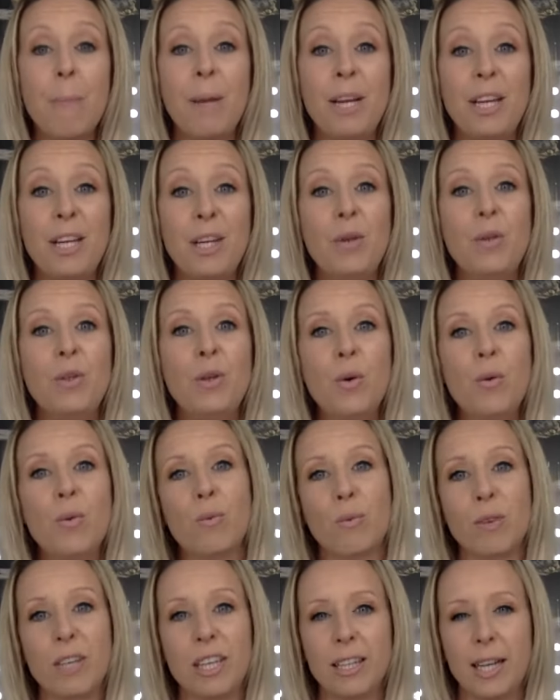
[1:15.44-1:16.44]
But you
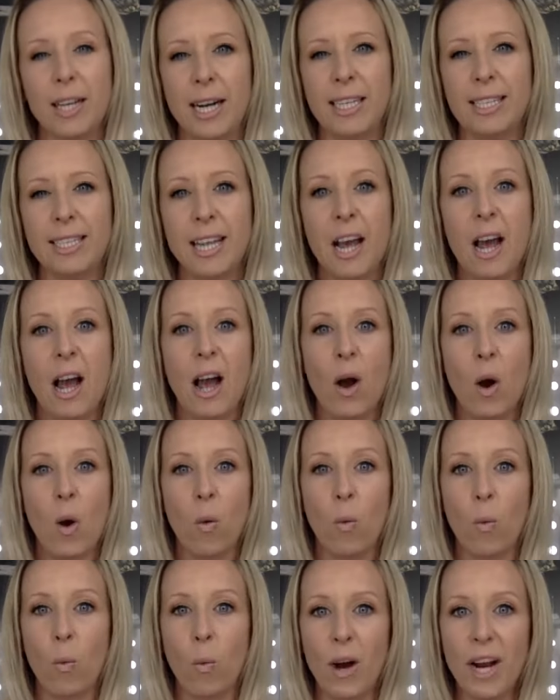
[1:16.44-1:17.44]
don't realize
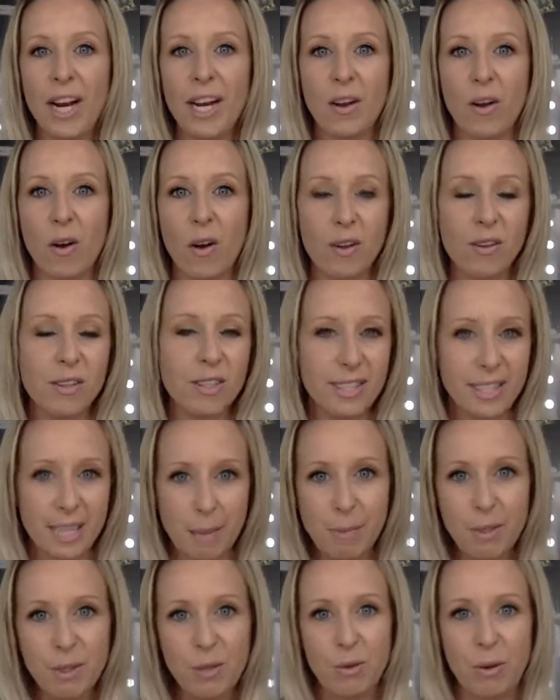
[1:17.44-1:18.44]
what all
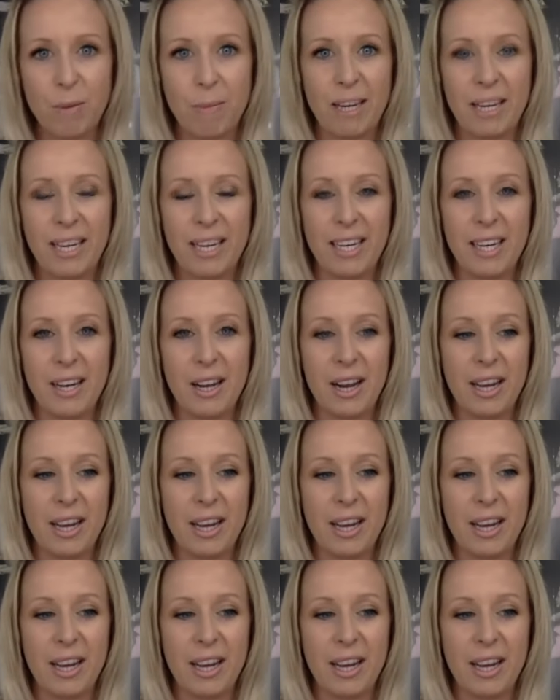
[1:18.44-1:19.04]
stems from it.